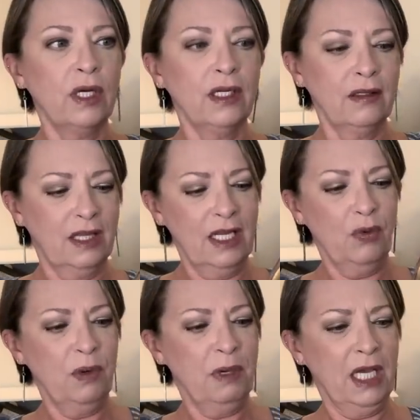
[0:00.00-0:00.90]
And I think
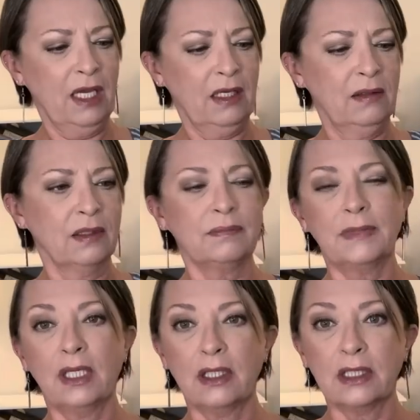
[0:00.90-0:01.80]
we paid,
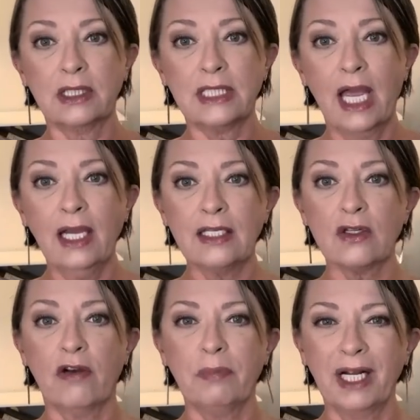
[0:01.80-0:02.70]
the tag is off,